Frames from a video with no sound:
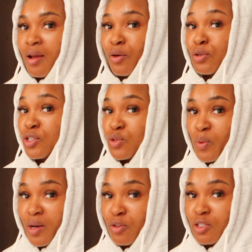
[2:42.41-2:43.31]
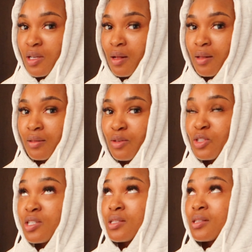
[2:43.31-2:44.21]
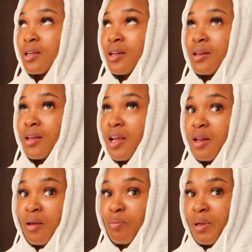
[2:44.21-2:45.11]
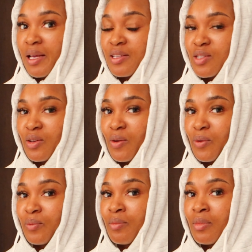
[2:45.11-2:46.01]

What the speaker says: not just one hotel, not just in any place, you know.